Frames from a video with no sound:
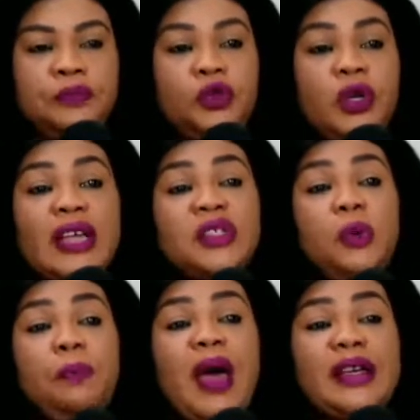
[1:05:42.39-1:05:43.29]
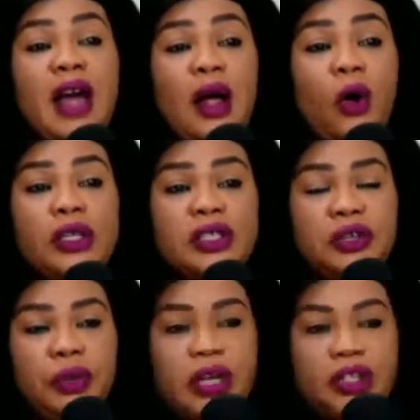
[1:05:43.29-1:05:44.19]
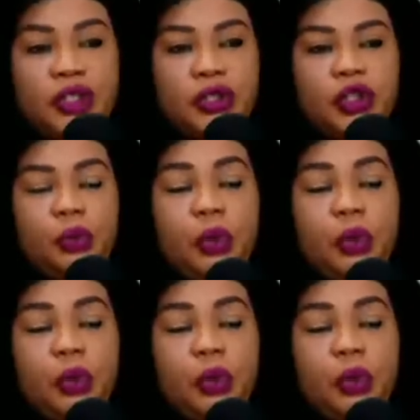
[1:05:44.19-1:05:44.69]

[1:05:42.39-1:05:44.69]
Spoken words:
You can still pedal on in the relationship,